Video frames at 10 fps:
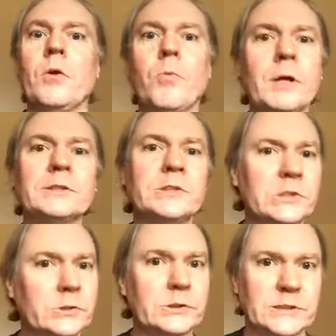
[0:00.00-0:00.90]
wants to
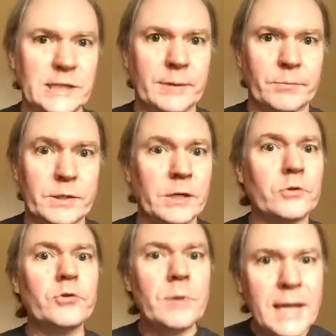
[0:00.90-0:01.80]
do the same thing
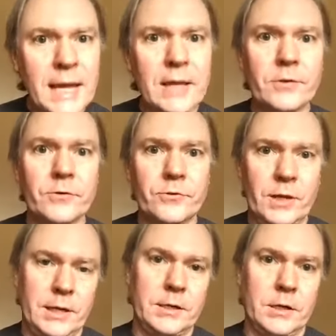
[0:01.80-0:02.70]
to his
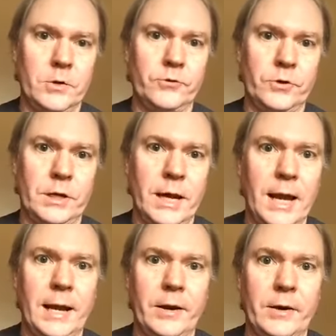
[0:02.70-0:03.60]
head coaching
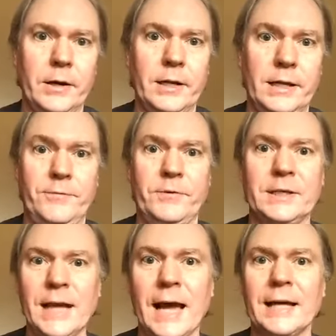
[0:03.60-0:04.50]
hire if
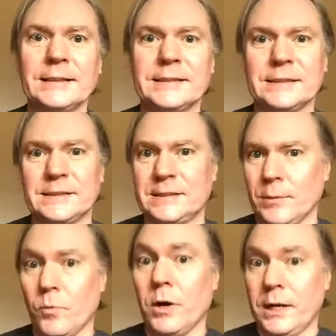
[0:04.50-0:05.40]
he does, it's
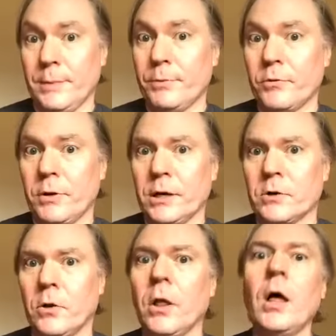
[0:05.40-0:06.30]
somewhat
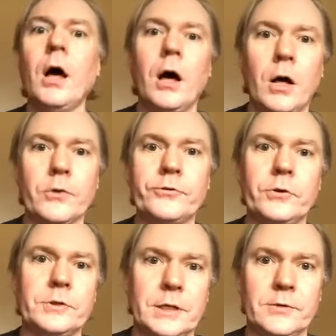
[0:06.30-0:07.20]
hypocritical.
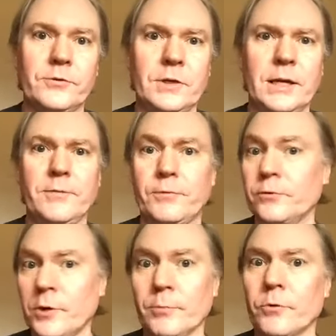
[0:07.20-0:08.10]
Also, Tennessee, for
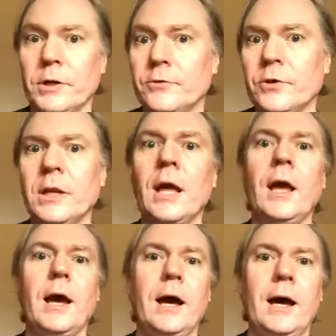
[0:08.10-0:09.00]
some reason,
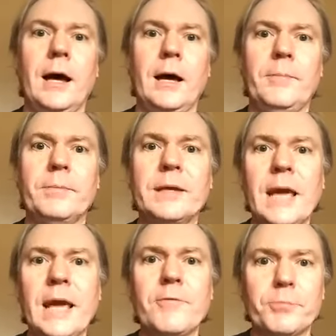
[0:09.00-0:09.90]
uh,
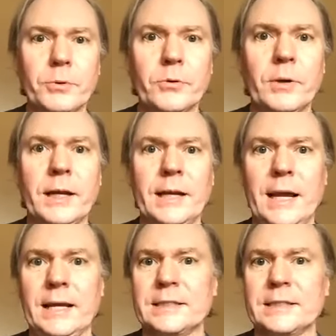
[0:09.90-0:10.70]
gave Pruitt an